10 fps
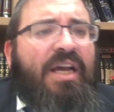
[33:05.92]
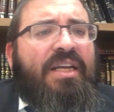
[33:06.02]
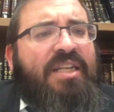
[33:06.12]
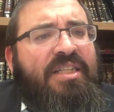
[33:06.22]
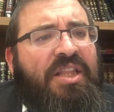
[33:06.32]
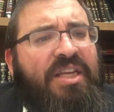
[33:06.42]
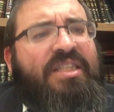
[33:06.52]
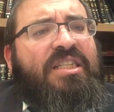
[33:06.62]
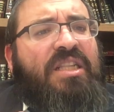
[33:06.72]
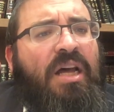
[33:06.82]
It says, and
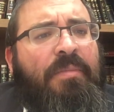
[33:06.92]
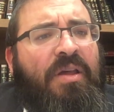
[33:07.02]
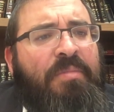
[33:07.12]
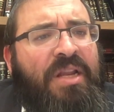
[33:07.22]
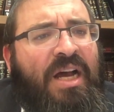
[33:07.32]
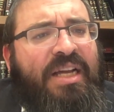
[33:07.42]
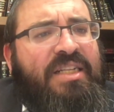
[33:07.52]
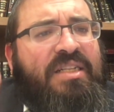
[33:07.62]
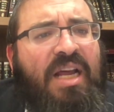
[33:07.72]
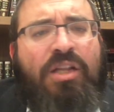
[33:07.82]
this is the Minhag
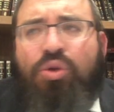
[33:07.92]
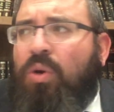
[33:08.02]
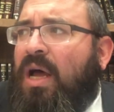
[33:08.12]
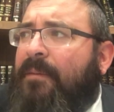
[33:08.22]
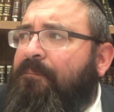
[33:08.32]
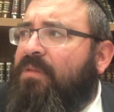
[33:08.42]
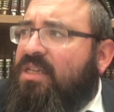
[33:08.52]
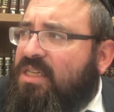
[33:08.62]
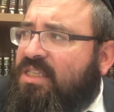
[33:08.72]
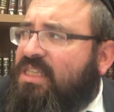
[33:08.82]
Yisrael Torah.
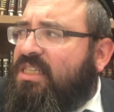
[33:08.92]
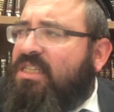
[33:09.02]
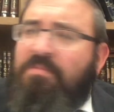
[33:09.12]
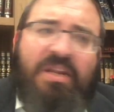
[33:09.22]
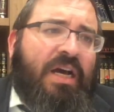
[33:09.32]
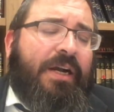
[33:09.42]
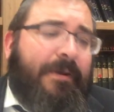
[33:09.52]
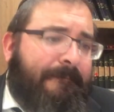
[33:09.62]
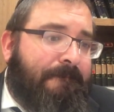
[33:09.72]
It says, this is the Minhag.